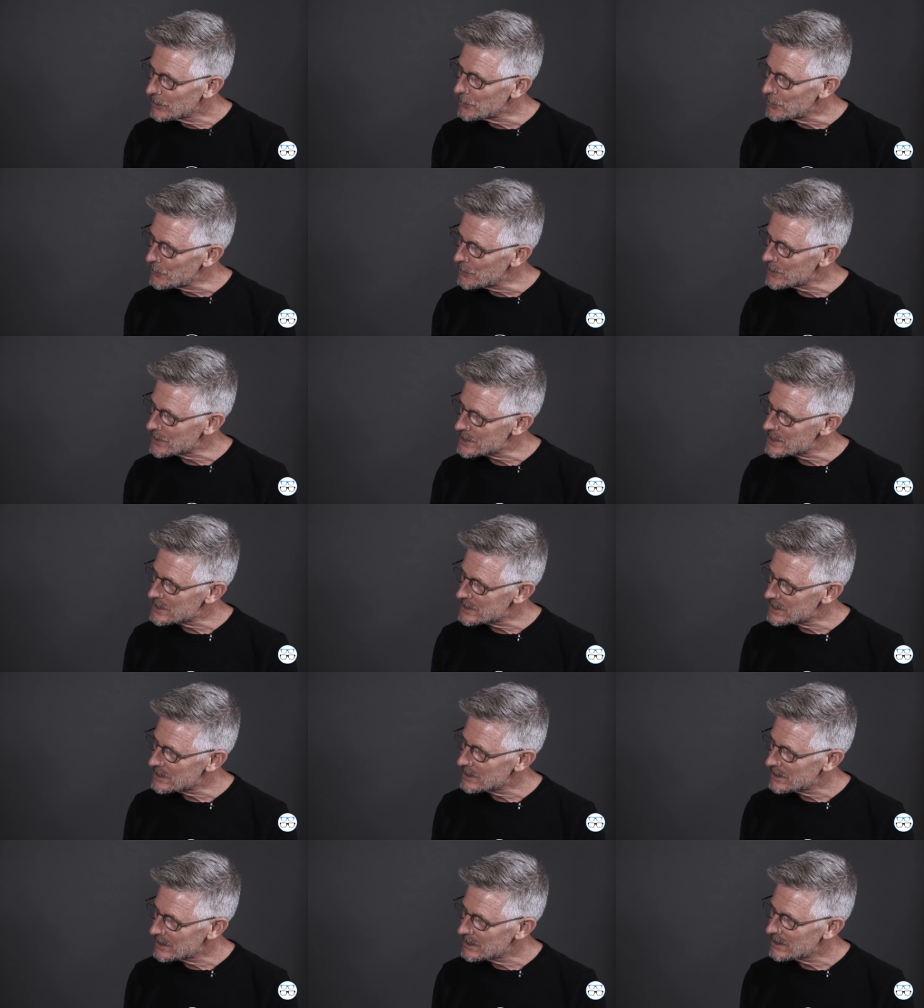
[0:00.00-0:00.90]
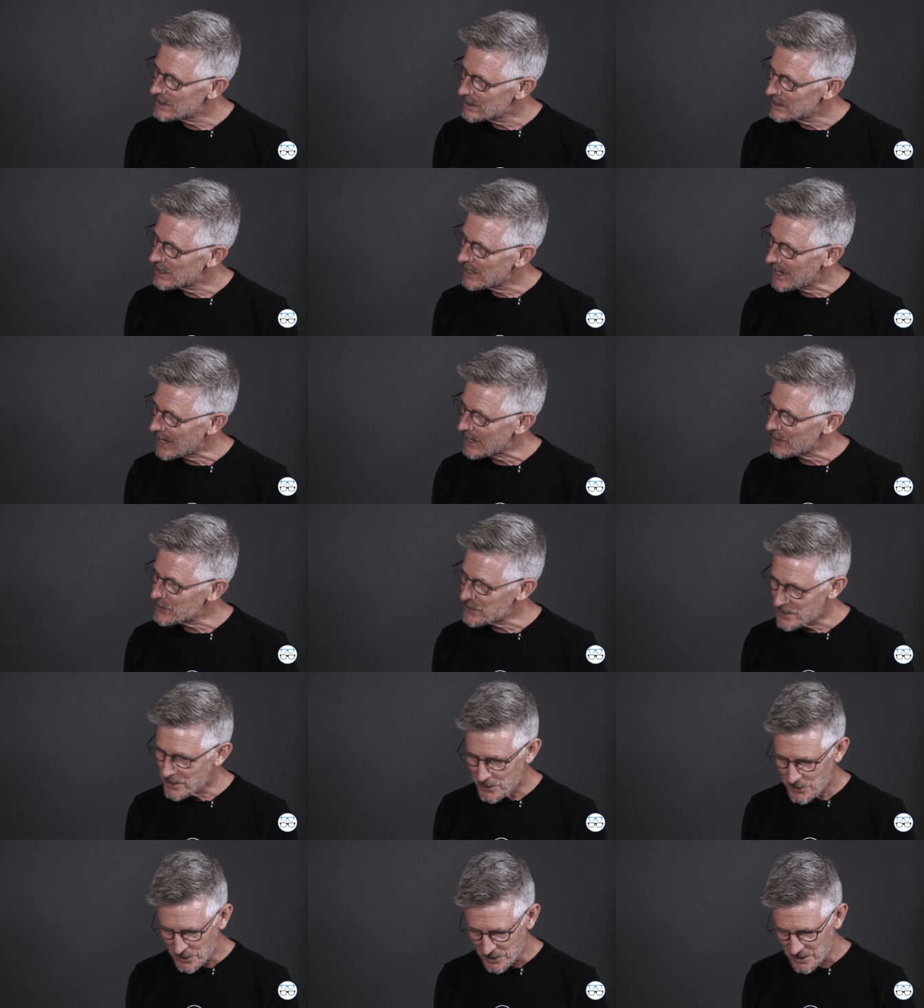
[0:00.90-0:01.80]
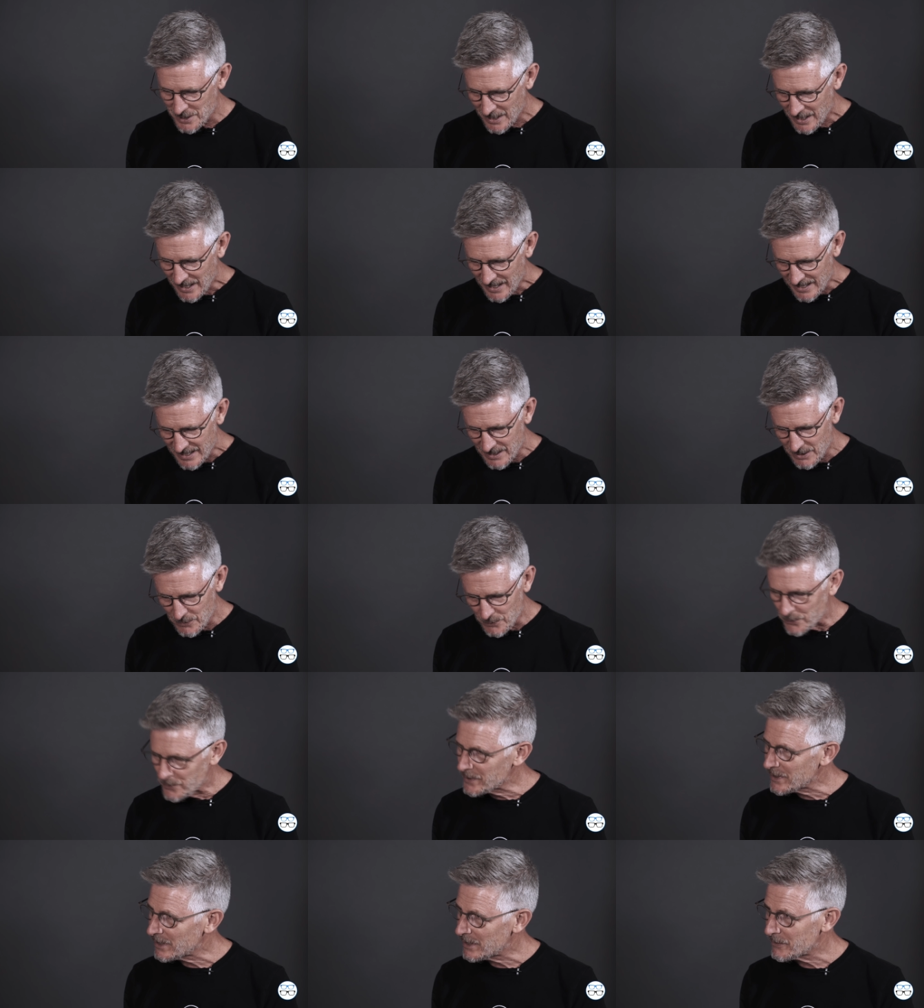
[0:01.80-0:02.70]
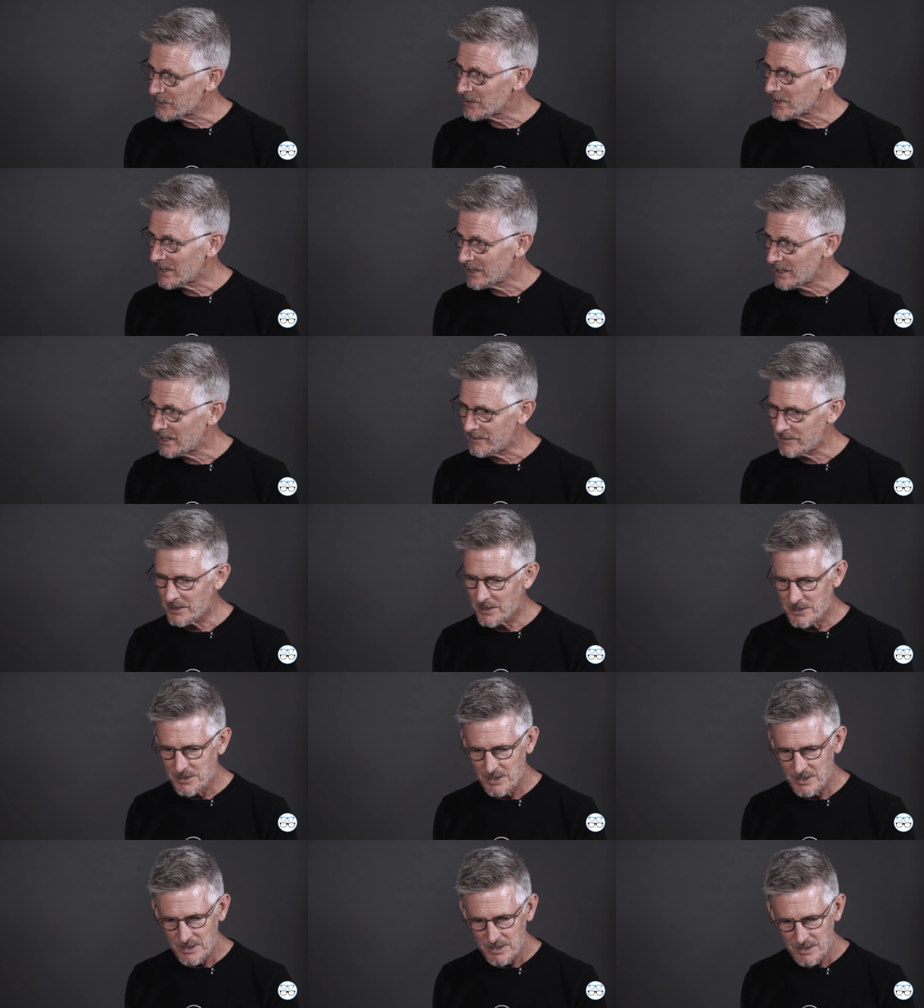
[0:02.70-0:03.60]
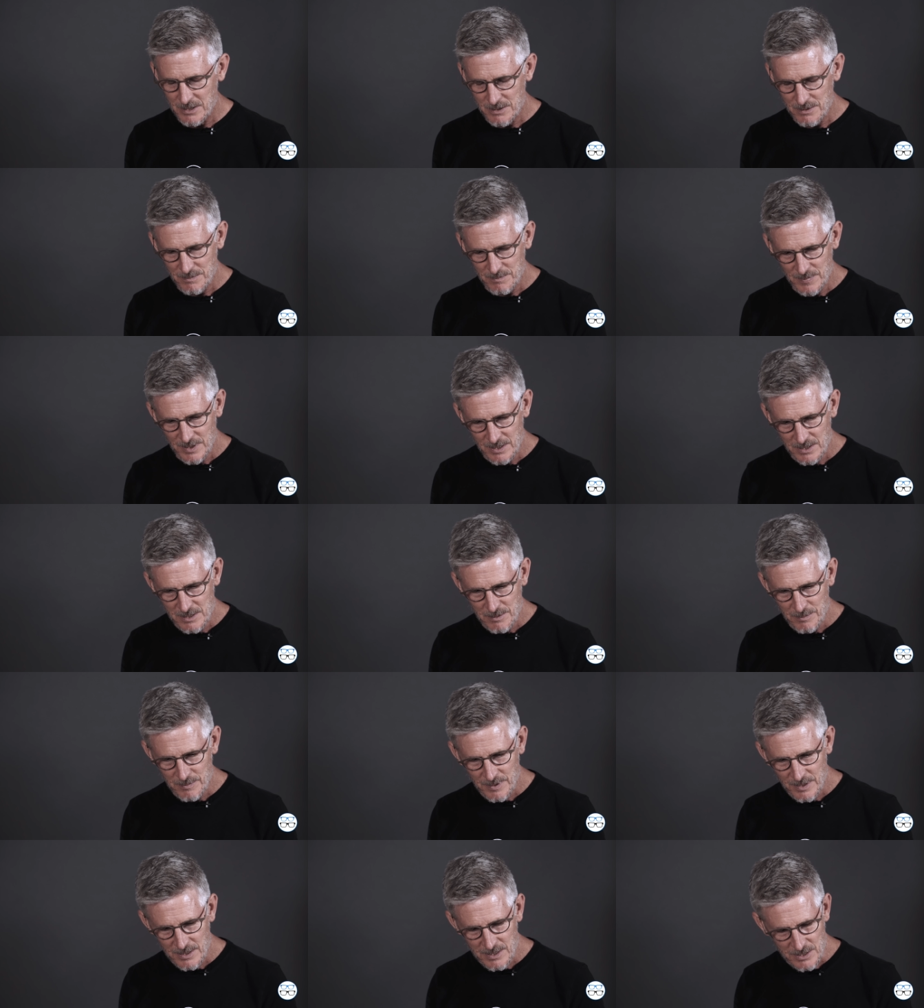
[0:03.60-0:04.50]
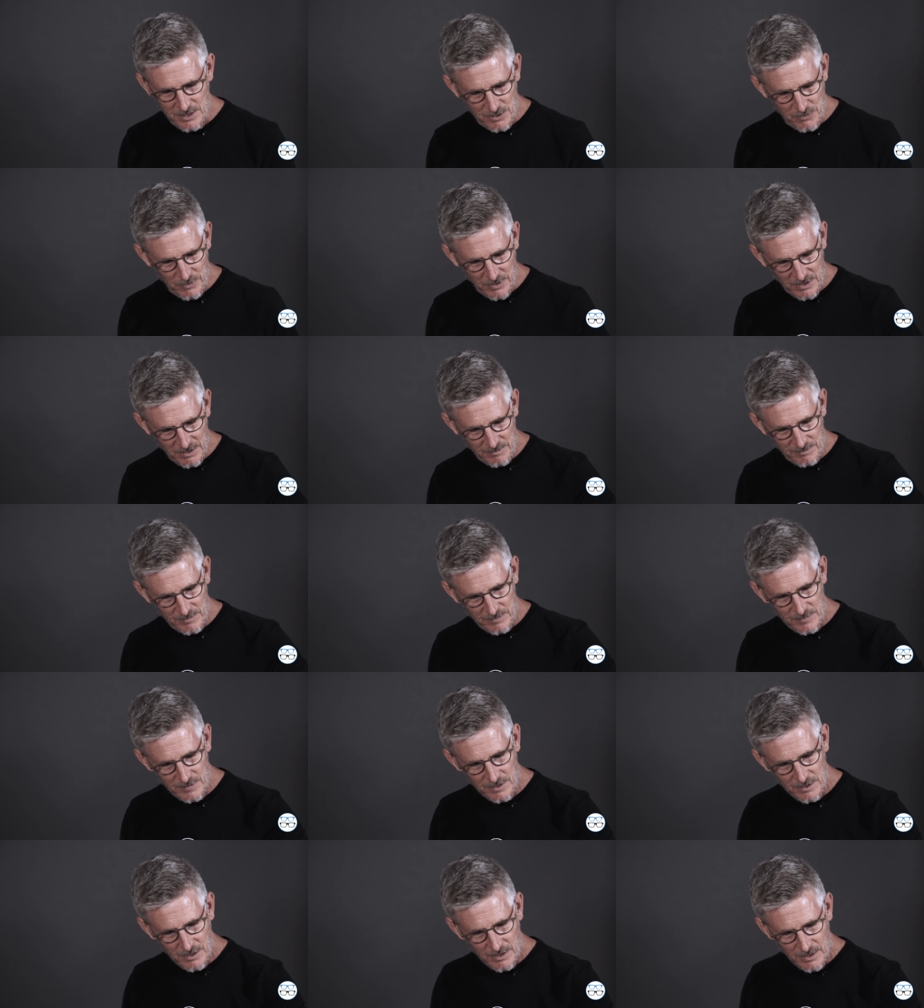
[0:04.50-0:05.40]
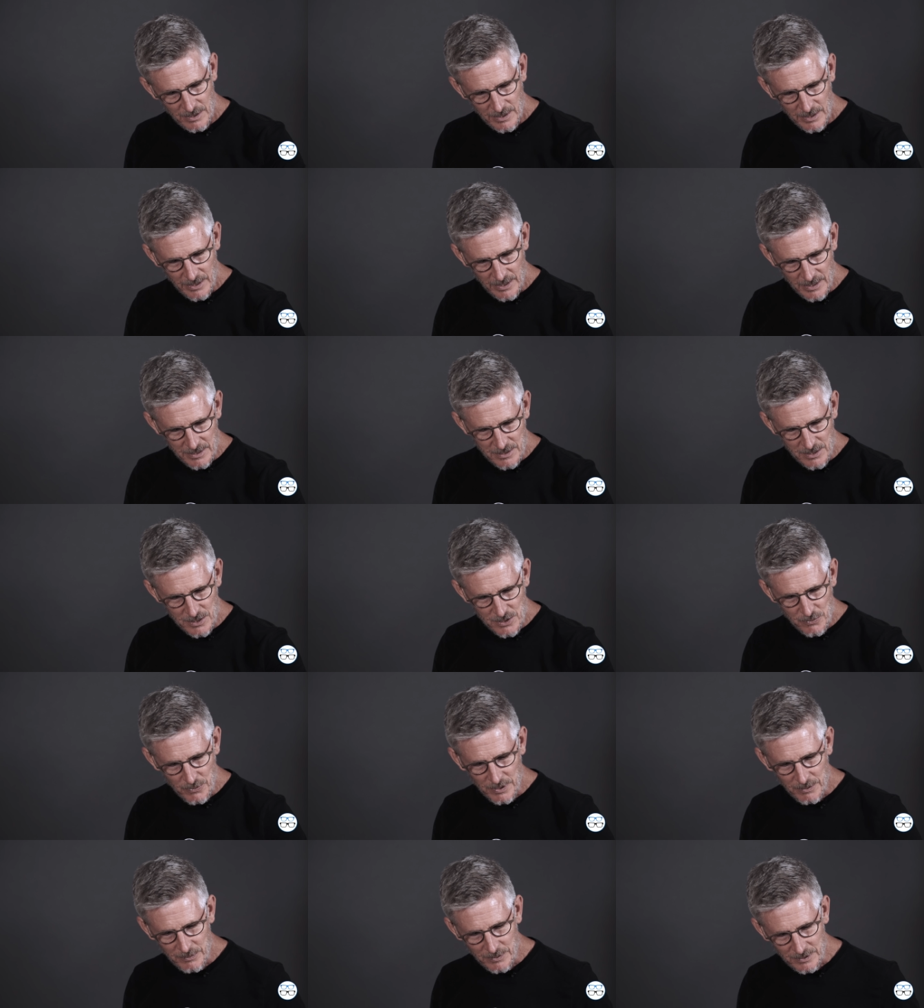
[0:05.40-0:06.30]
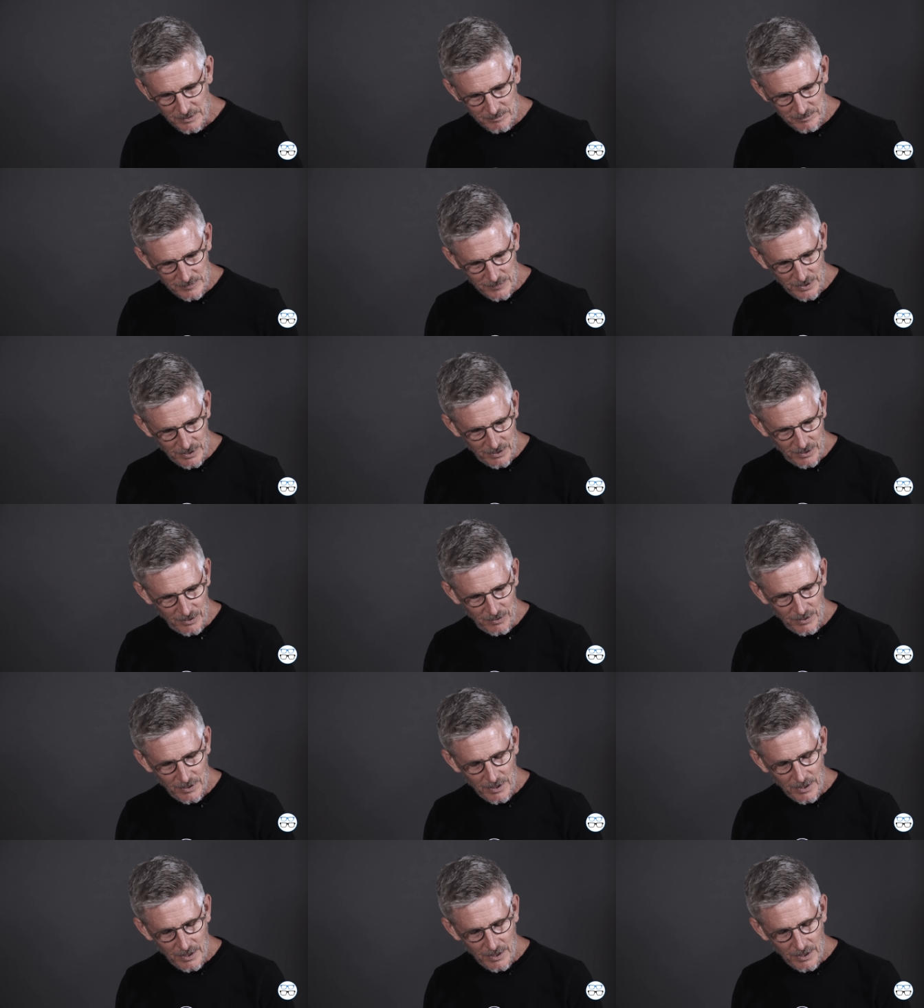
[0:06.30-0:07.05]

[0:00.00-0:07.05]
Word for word: newest acquisitions, and I really, really love it. It's it's it's a it's a sweet, it's a sweet one. You know,